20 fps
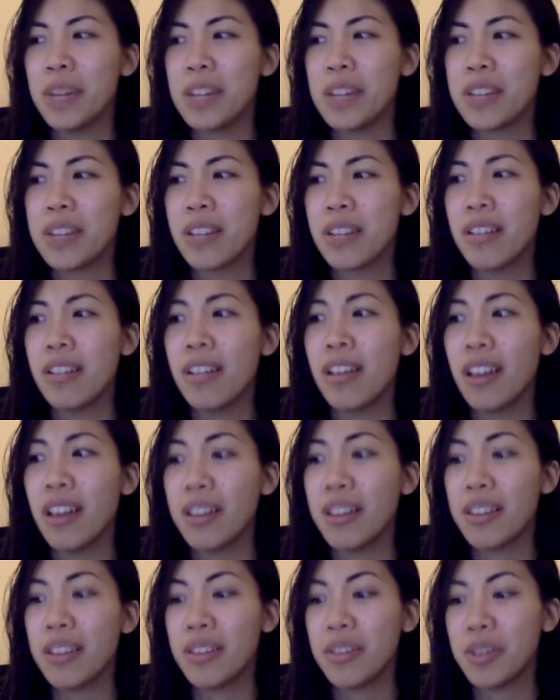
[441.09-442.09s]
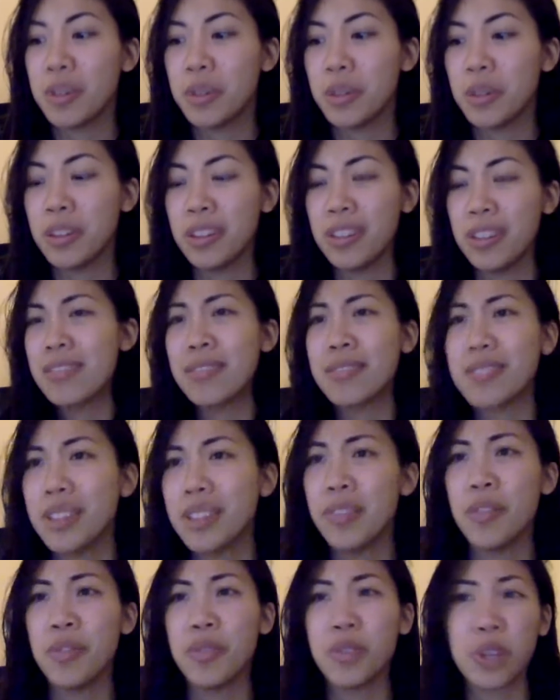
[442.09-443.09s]
and it's all healthy food,
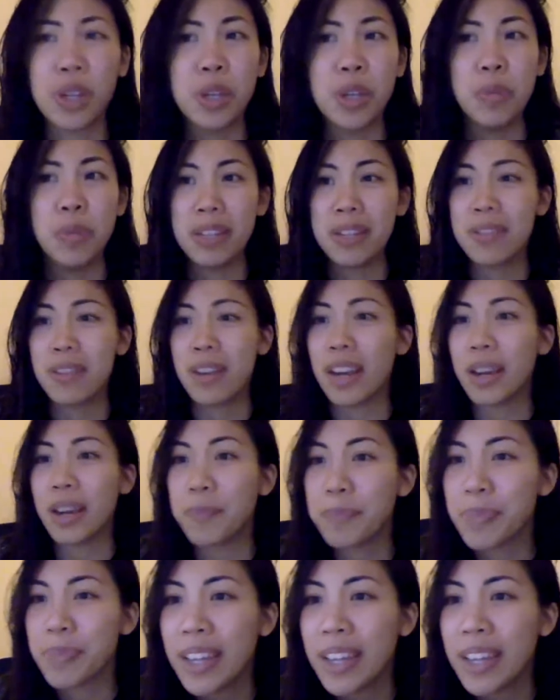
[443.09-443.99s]
even for humans, right?